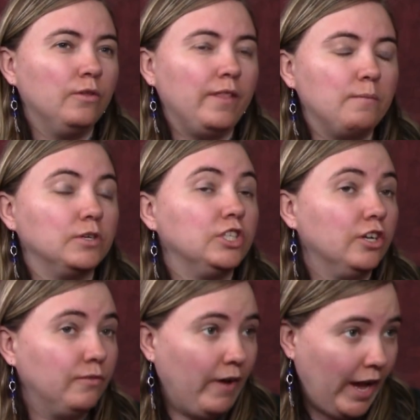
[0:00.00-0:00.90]
they
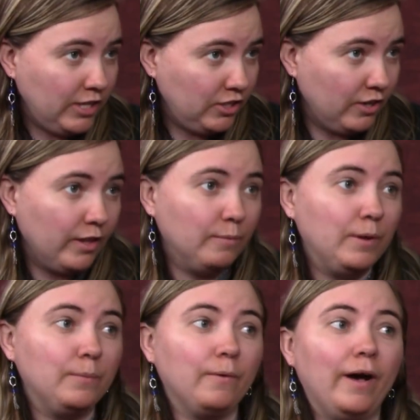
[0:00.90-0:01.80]
mature faster than
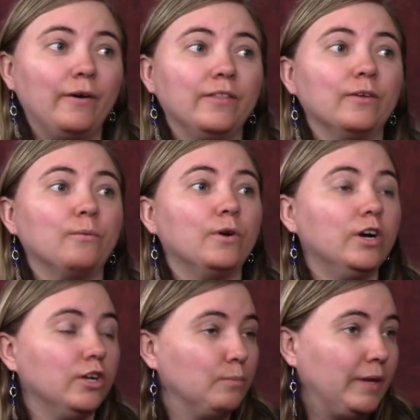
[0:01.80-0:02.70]
people out in the
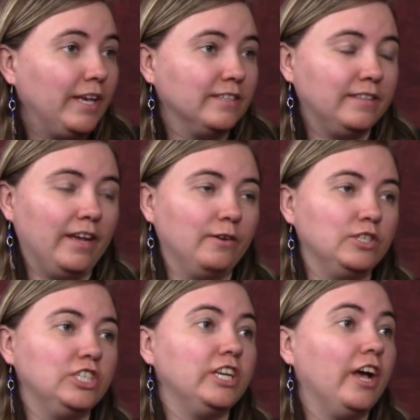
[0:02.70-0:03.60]
world because they're
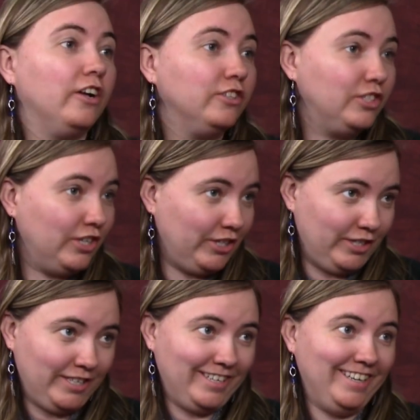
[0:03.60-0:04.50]
sheltered. And